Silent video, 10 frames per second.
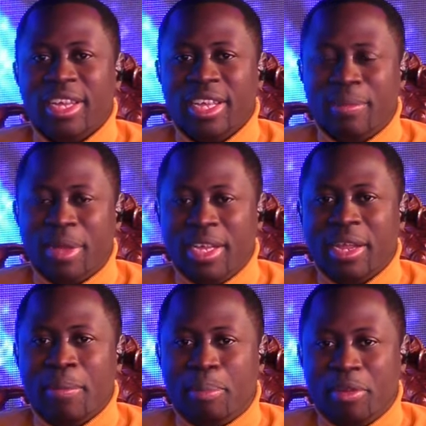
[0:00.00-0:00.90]
amen,
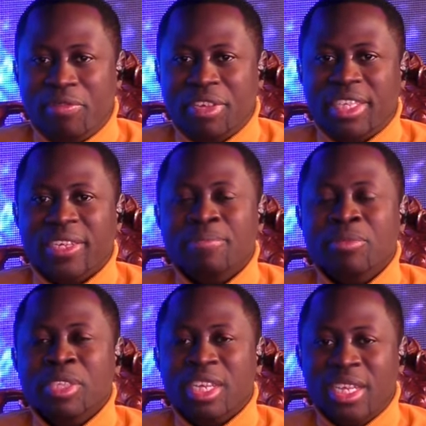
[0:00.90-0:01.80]
and perfect
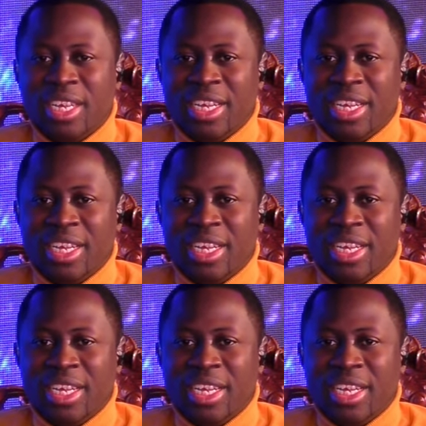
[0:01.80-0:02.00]
in the